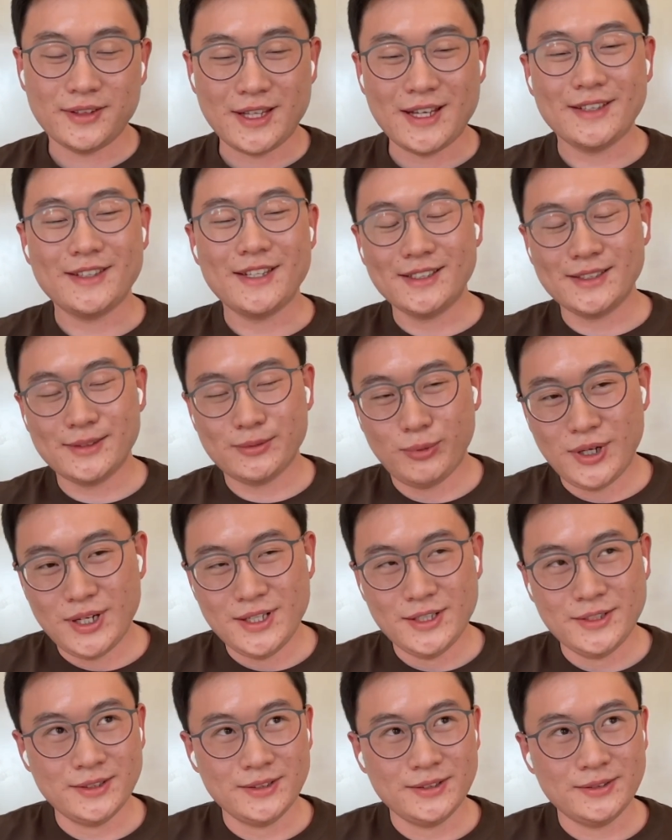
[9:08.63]
That's
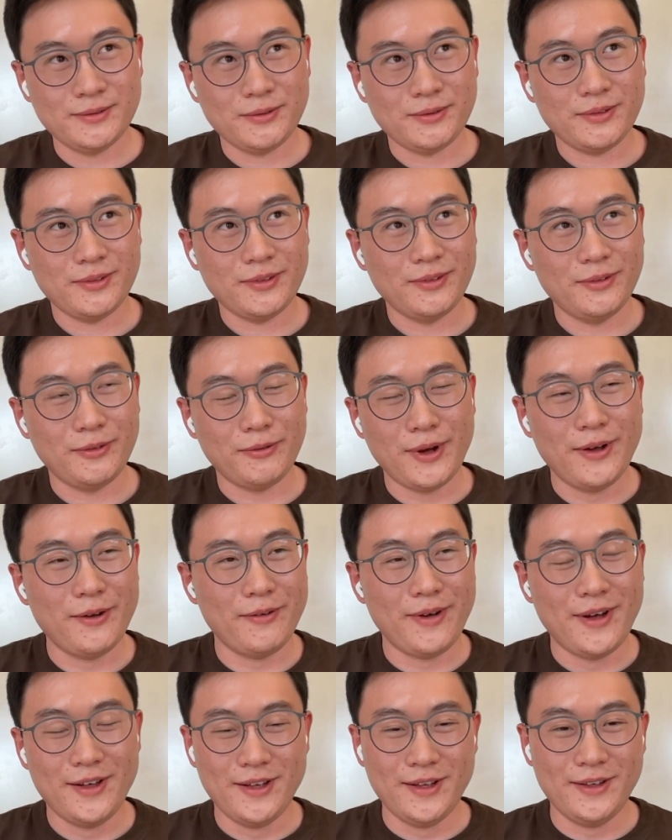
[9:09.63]
one
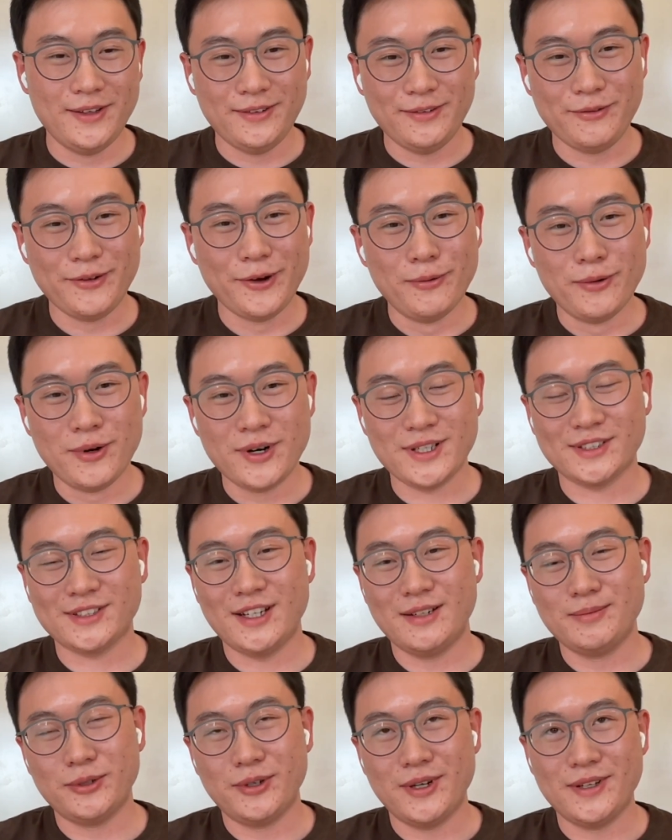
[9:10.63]
real world
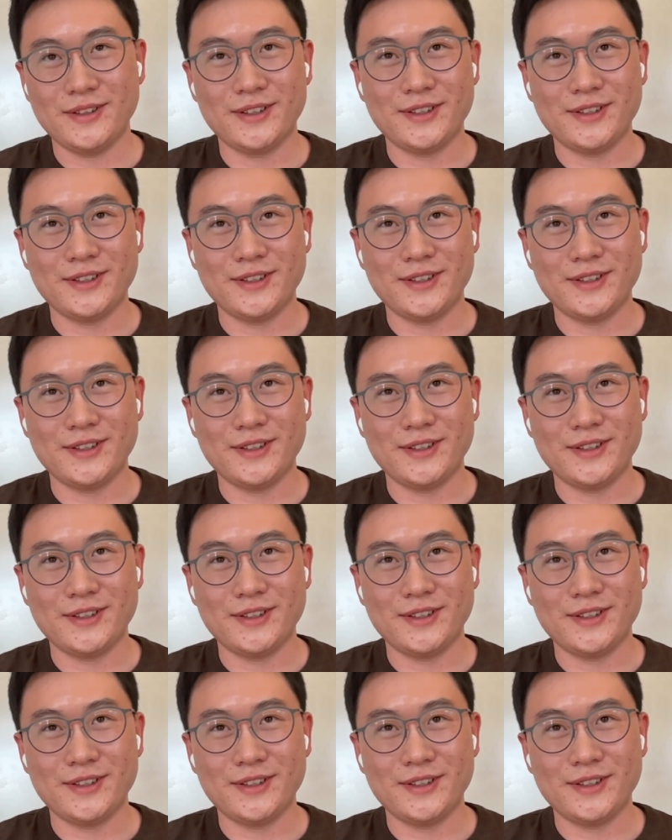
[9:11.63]
example,